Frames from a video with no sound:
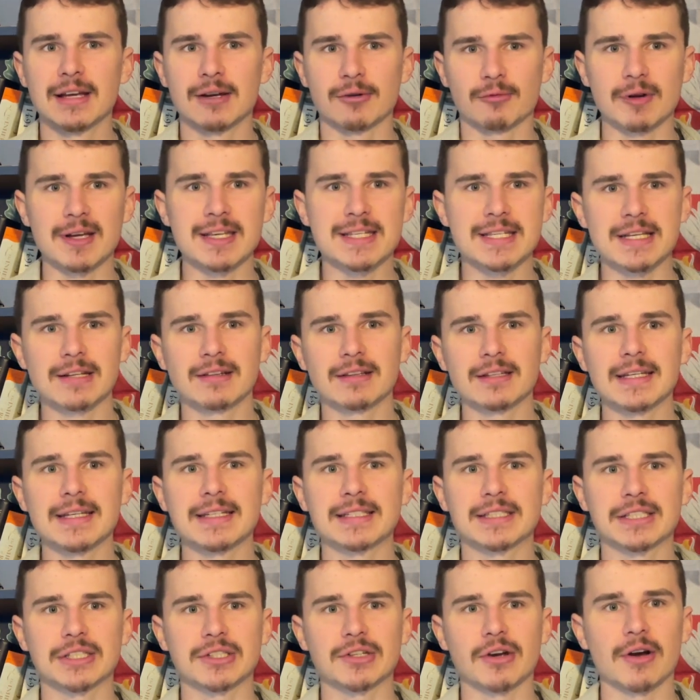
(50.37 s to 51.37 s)
Recently, he
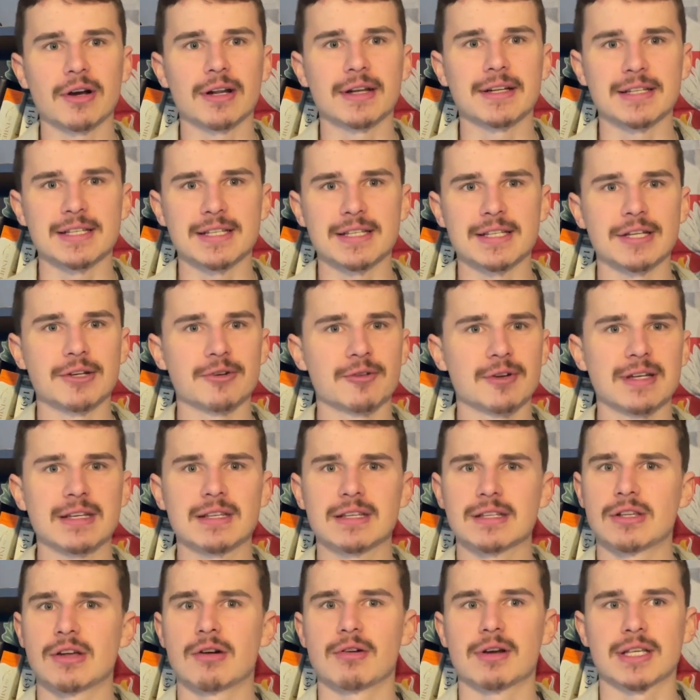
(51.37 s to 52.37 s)
started a series known